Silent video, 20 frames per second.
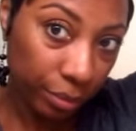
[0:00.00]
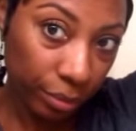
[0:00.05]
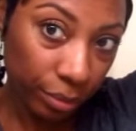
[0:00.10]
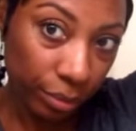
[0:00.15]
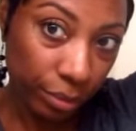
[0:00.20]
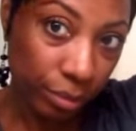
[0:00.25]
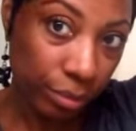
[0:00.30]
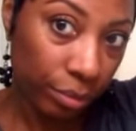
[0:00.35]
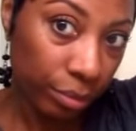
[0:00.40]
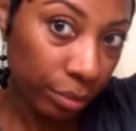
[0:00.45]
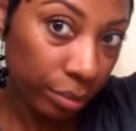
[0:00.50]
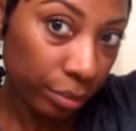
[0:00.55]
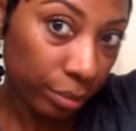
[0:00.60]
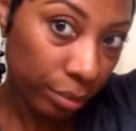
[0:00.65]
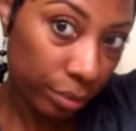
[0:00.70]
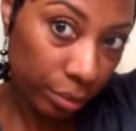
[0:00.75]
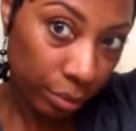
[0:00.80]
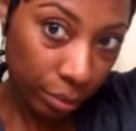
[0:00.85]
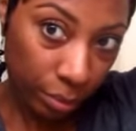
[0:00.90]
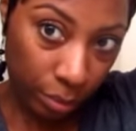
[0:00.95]

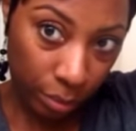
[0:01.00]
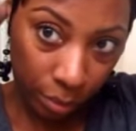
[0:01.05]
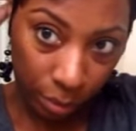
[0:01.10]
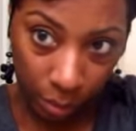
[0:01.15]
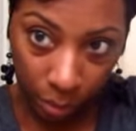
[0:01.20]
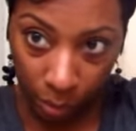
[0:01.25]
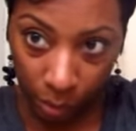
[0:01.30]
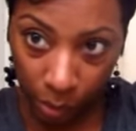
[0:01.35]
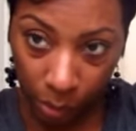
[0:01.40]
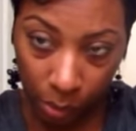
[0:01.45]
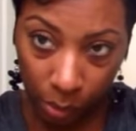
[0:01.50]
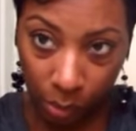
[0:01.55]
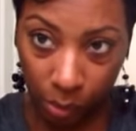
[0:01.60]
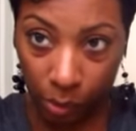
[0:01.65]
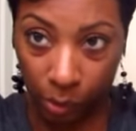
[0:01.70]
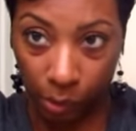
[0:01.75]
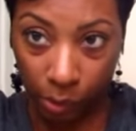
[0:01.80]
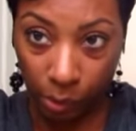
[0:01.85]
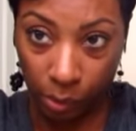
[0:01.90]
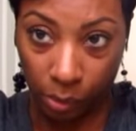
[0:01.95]

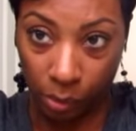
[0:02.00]
Nobody speaks.